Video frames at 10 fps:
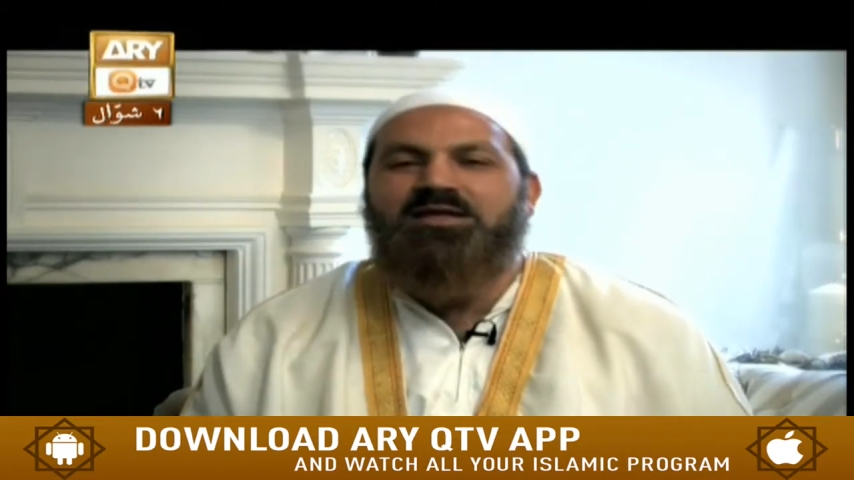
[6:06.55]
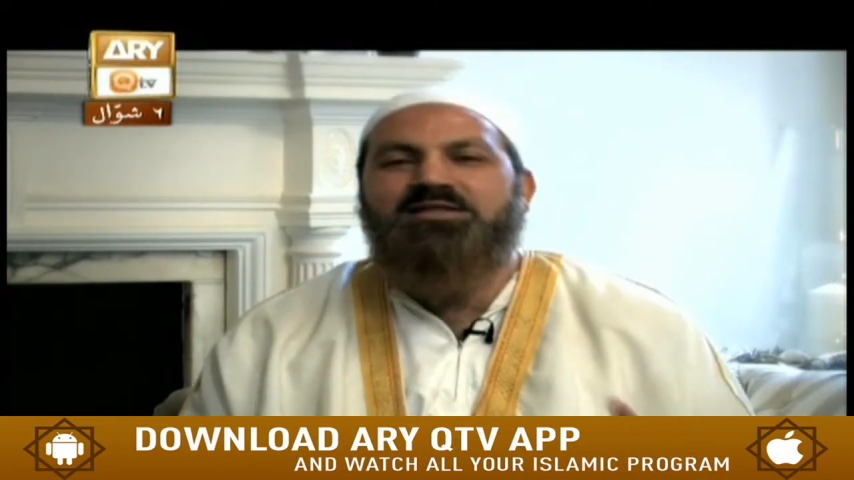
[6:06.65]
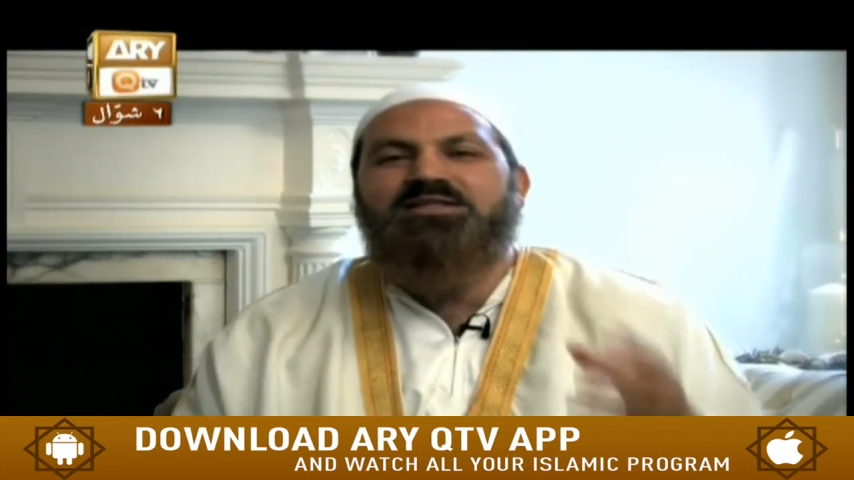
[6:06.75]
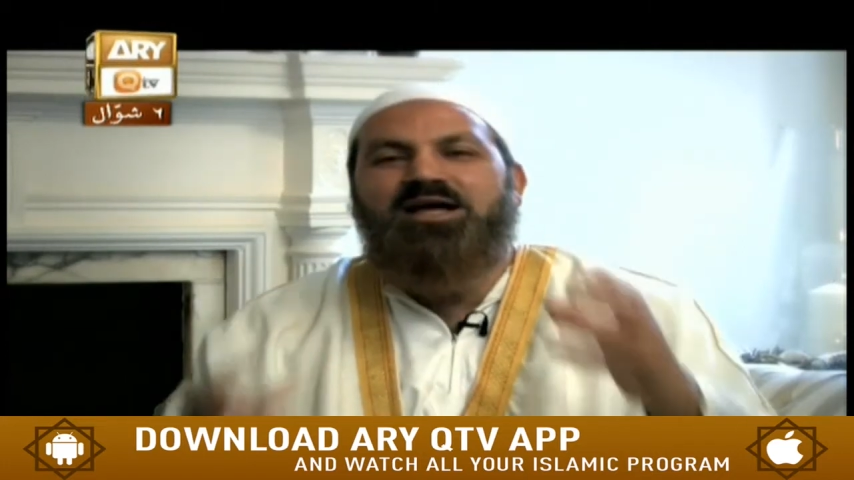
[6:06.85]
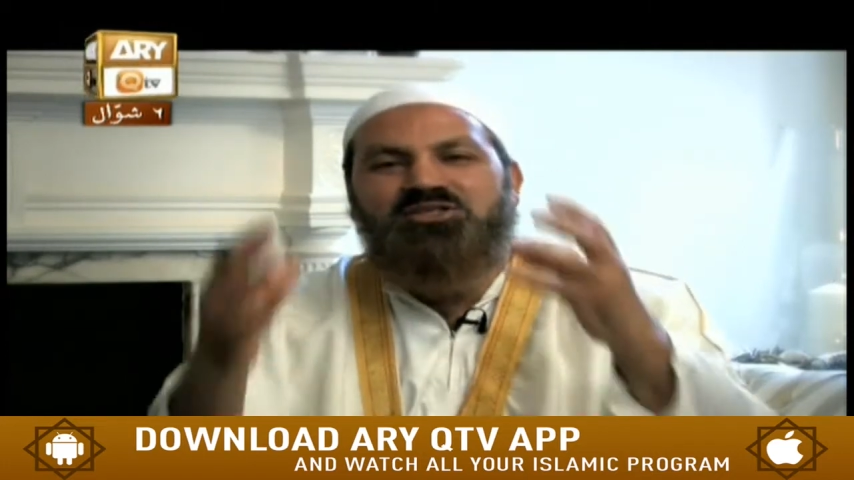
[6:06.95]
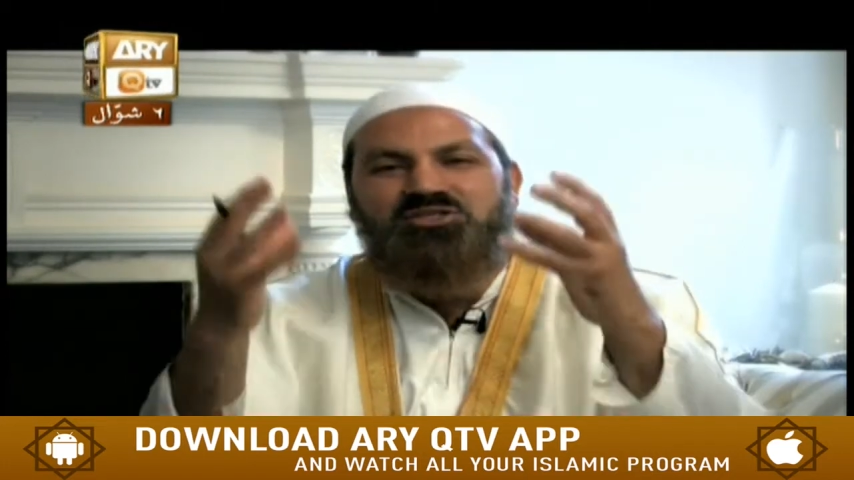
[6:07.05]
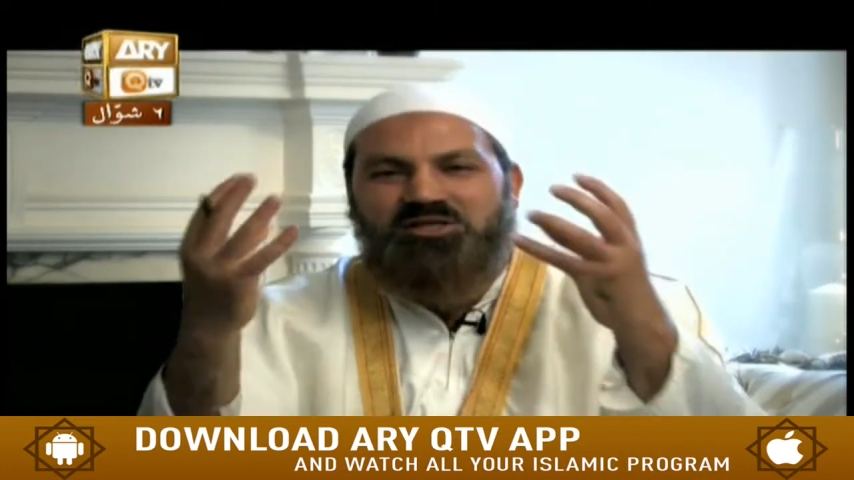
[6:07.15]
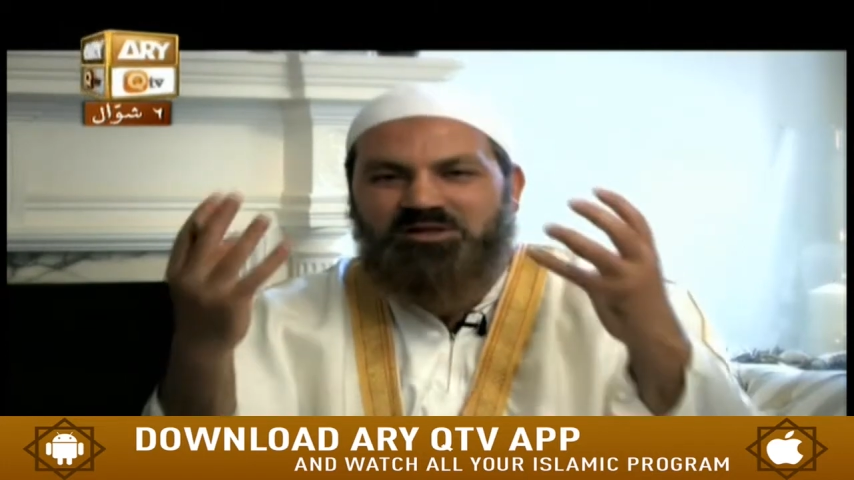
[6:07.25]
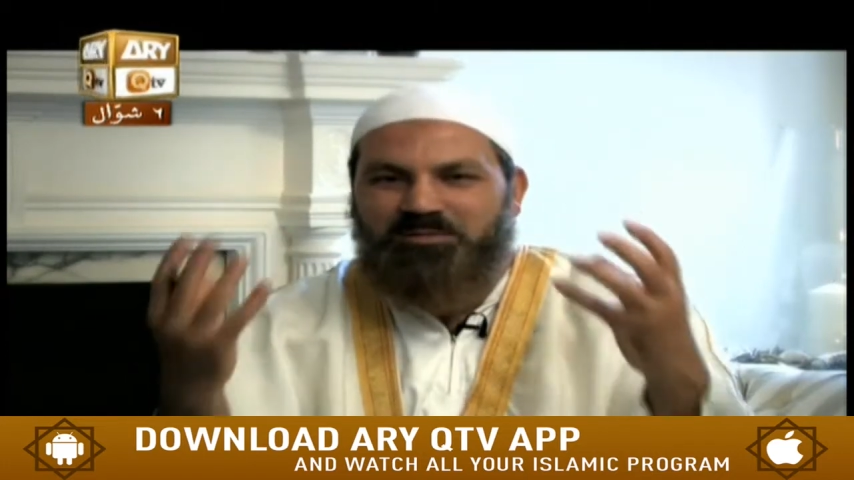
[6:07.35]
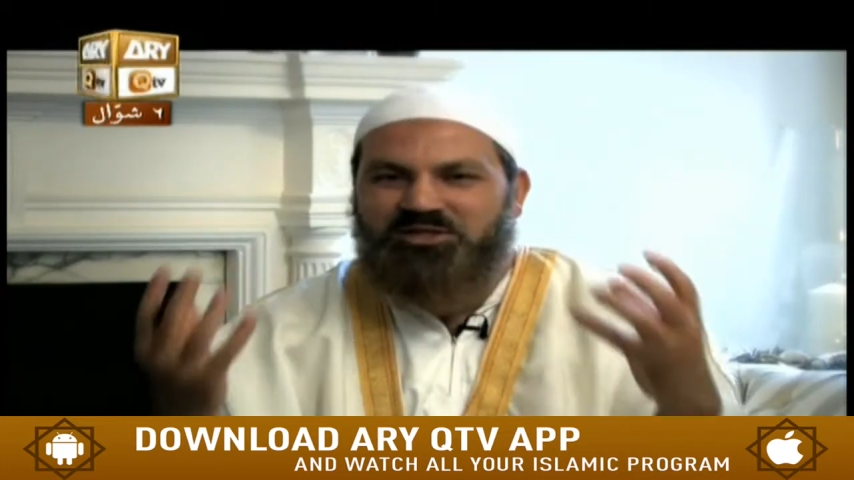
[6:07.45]
is the
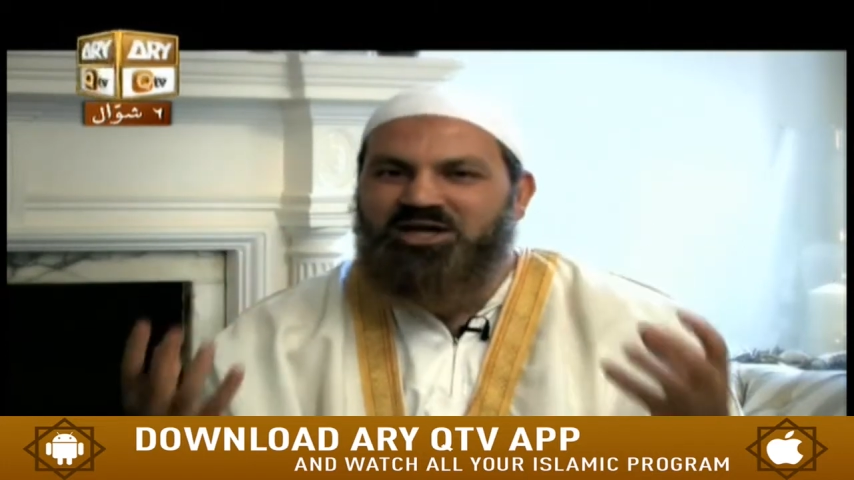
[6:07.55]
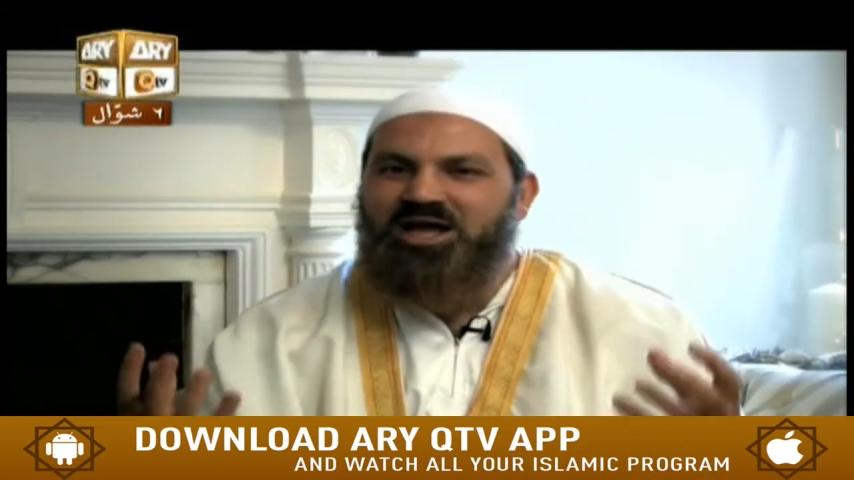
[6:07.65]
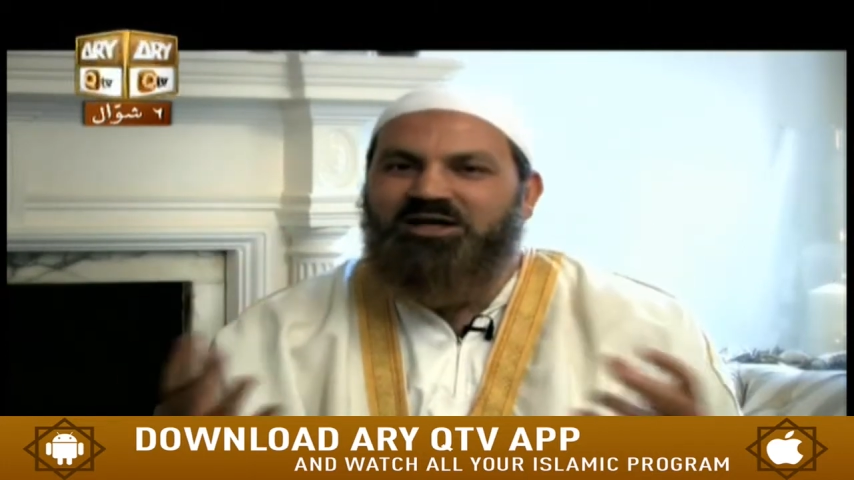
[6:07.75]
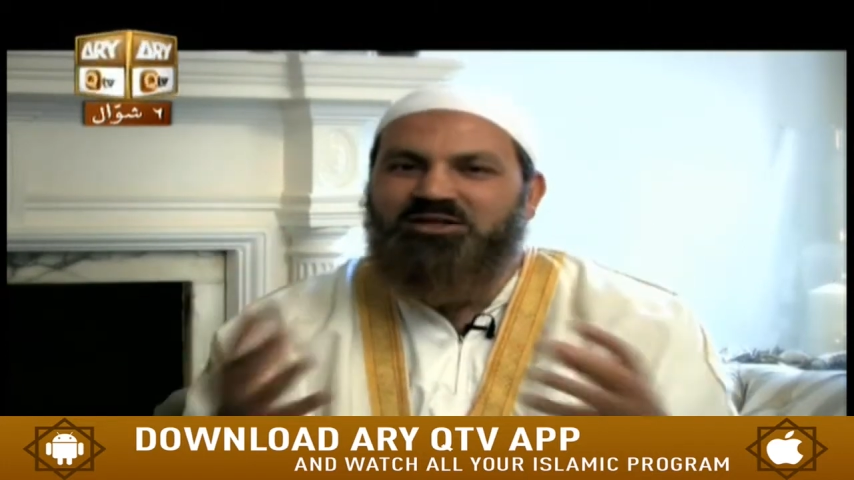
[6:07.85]
masha'ir.